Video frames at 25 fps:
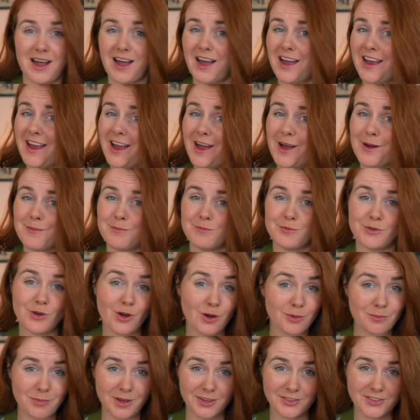I am
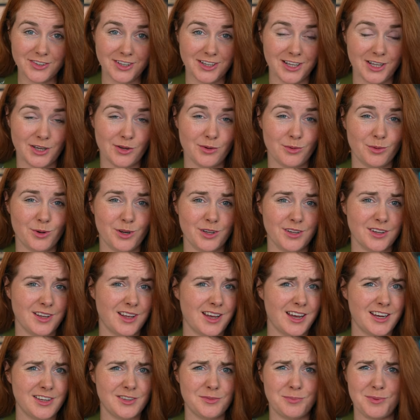not multilingual,
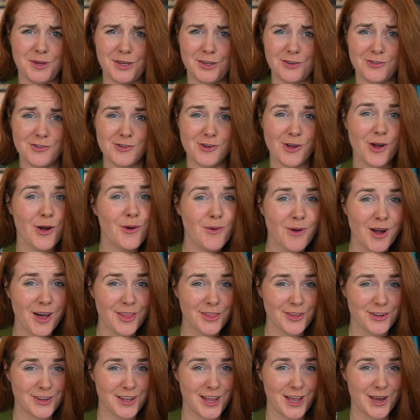I speak no
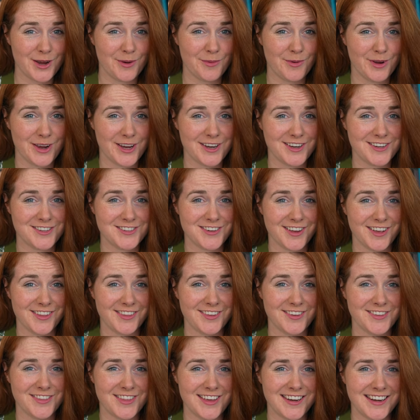other language
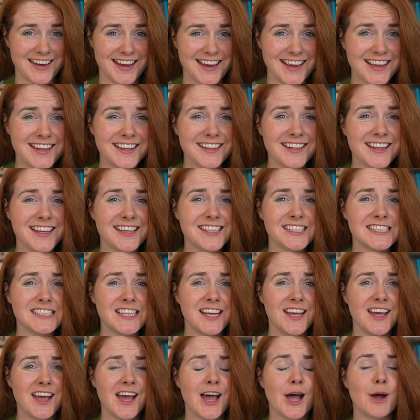other than English.
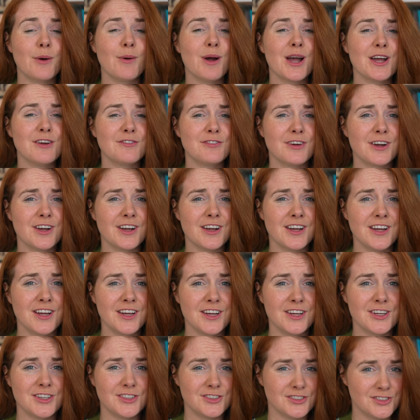However,
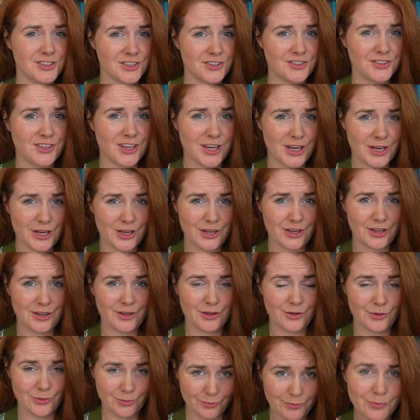je sais
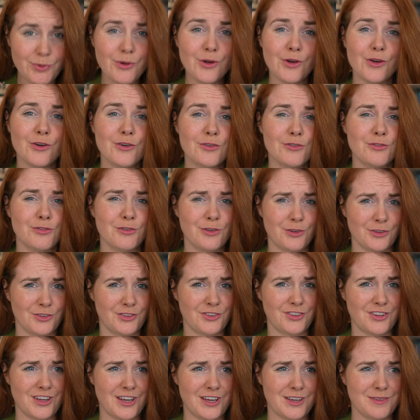un peu
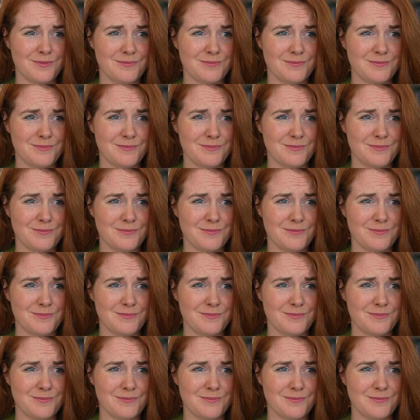français.